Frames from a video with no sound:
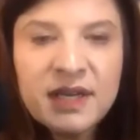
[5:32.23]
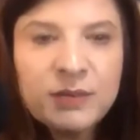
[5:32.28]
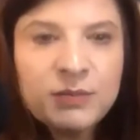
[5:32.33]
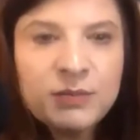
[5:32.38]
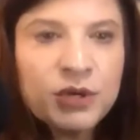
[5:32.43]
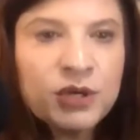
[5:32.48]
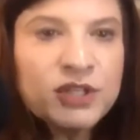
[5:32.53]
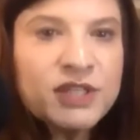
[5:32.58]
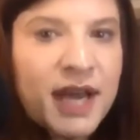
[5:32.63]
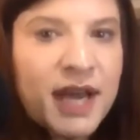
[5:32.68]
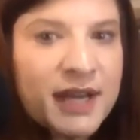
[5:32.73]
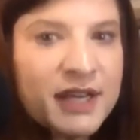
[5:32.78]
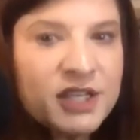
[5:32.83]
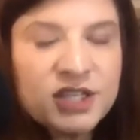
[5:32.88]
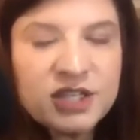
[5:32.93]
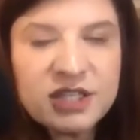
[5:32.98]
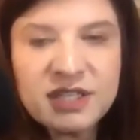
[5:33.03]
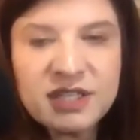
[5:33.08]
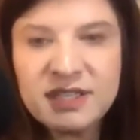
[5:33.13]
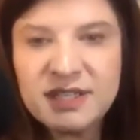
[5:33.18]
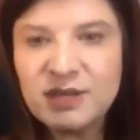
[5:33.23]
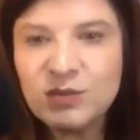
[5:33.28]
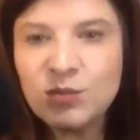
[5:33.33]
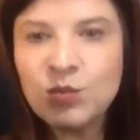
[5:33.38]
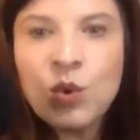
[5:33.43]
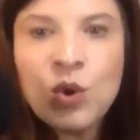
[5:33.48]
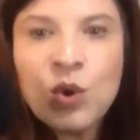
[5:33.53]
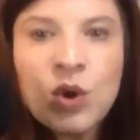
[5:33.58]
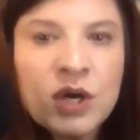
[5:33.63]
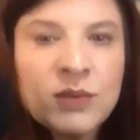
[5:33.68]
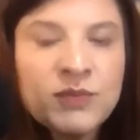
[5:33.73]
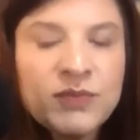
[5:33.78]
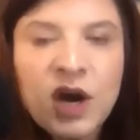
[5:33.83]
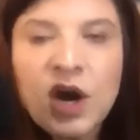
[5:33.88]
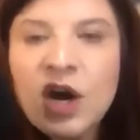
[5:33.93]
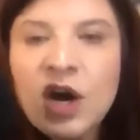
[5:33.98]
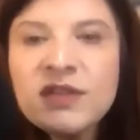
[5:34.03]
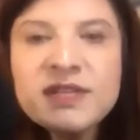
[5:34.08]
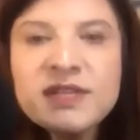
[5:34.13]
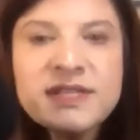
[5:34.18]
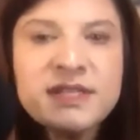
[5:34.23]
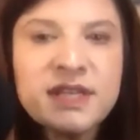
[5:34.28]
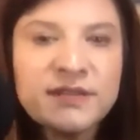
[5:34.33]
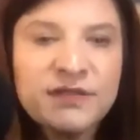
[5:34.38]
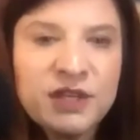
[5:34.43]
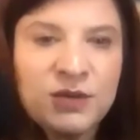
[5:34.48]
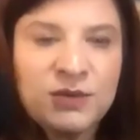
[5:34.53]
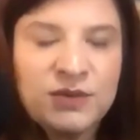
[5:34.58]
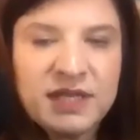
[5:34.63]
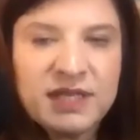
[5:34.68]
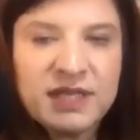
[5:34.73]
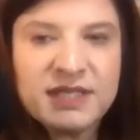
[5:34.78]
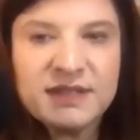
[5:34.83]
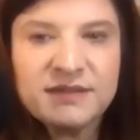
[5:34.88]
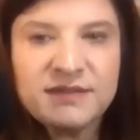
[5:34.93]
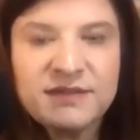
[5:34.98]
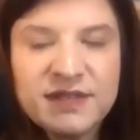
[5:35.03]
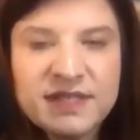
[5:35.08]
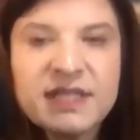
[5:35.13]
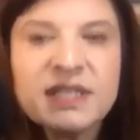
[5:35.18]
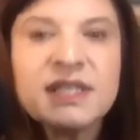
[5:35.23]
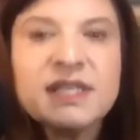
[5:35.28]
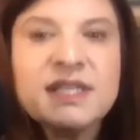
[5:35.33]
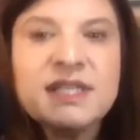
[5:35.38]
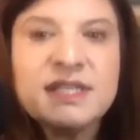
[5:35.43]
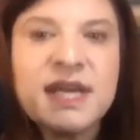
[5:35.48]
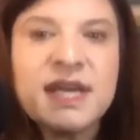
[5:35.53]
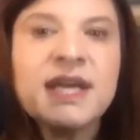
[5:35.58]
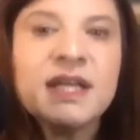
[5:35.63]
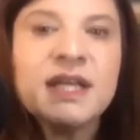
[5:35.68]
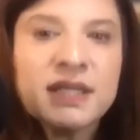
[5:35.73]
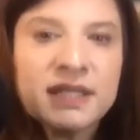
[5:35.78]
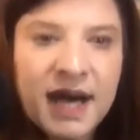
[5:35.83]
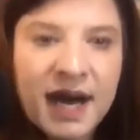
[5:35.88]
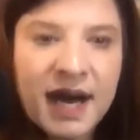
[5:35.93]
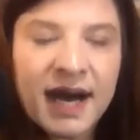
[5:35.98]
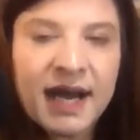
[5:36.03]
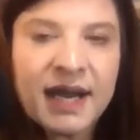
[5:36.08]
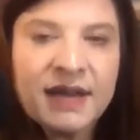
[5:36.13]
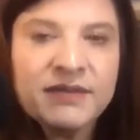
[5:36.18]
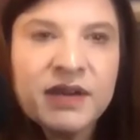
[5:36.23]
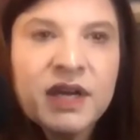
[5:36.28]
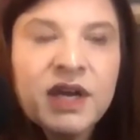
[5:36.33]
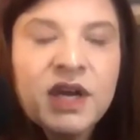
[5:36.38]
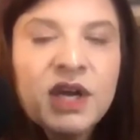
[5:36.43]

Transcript: protection and warmth, all the stuff you need to physically stay alive.